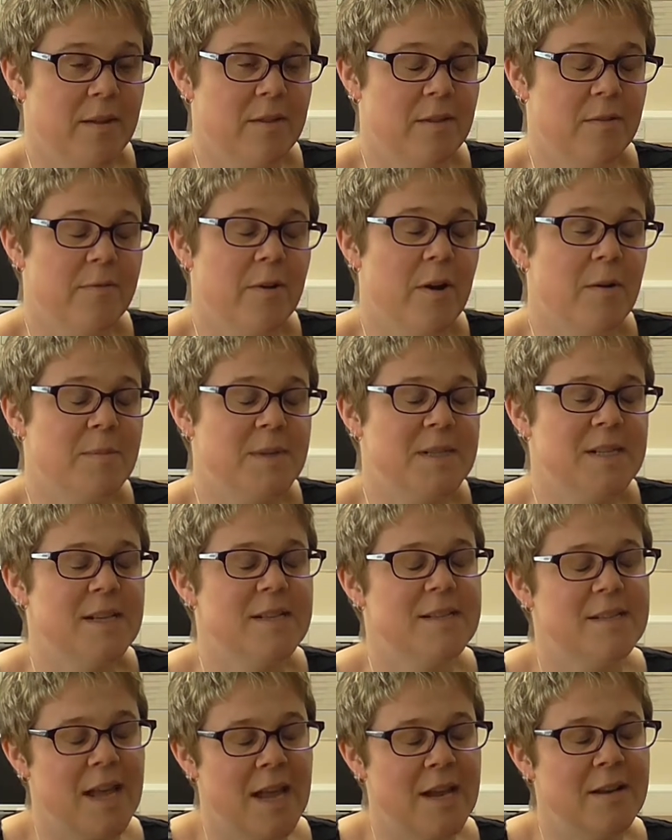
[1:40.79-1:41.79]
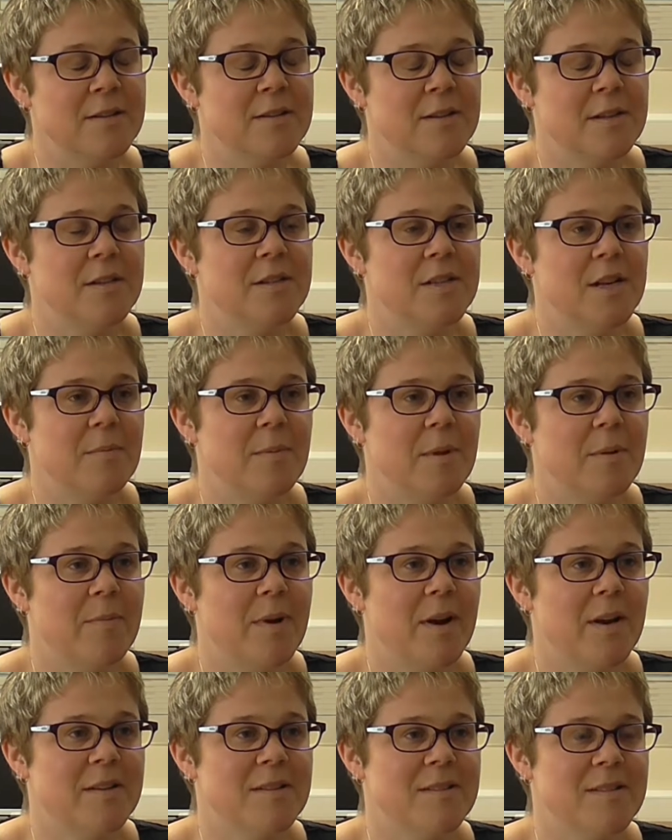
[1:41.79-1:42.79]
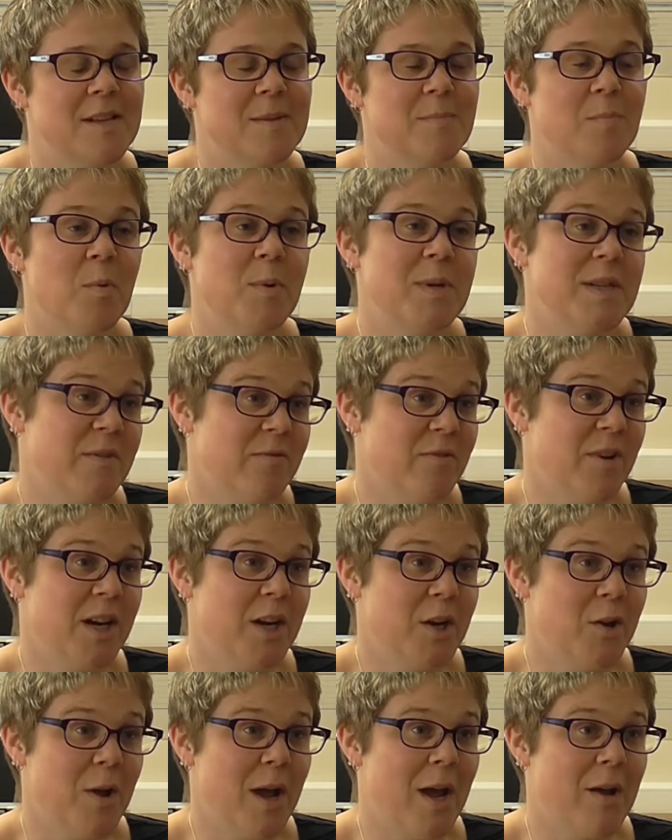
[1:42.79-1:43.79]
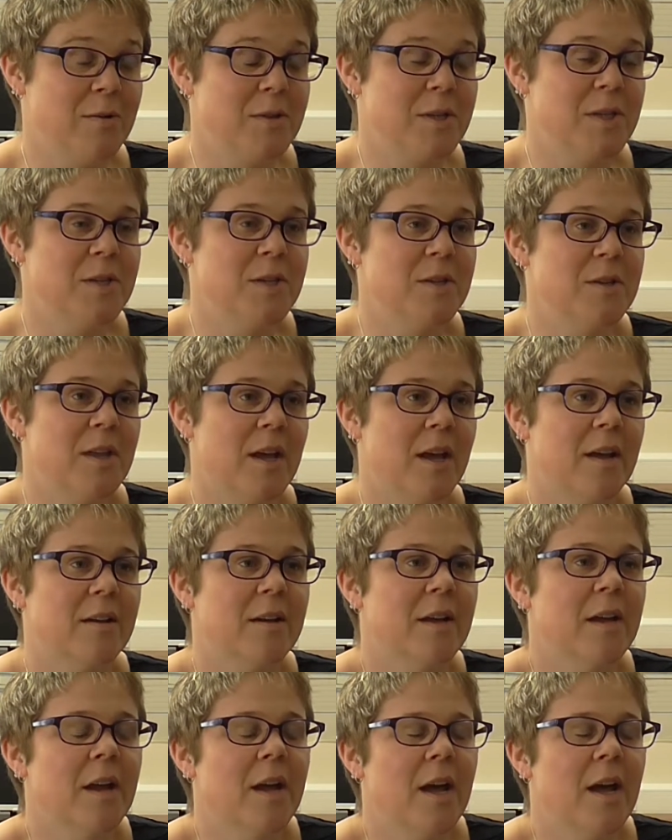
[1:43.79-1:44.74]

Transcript: the pharmacists into the GP practices, but we didn't really know how to do that.